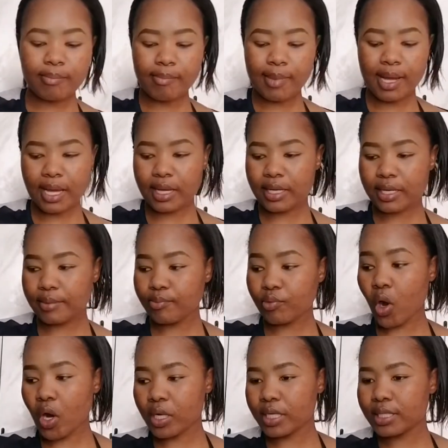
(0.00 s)
my
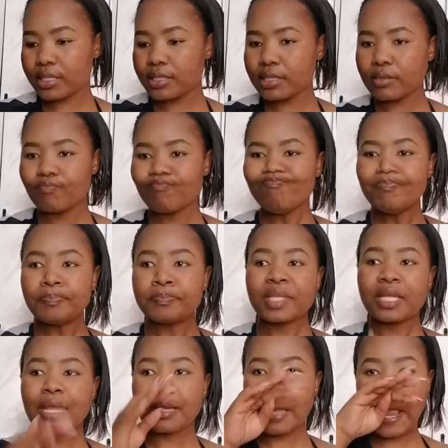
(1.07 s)
product,
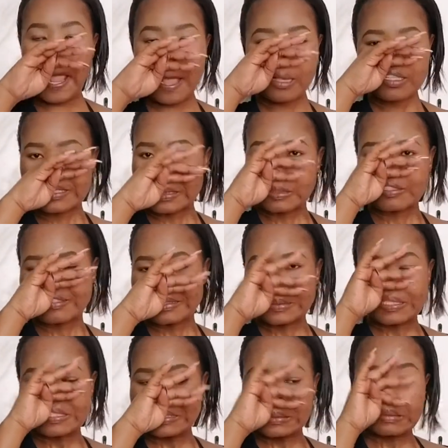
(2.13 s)
like
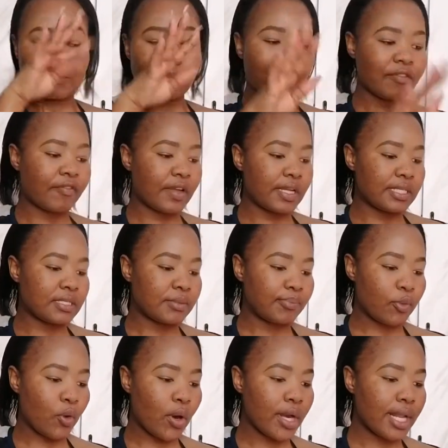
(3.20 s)
my face
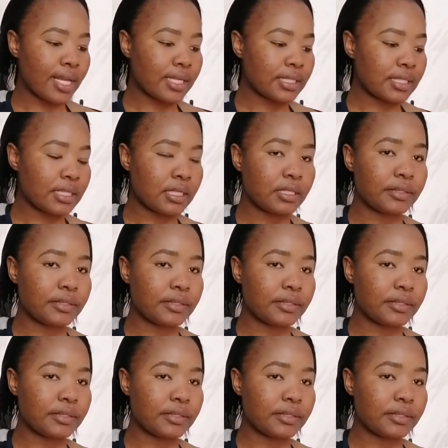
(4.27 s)
product.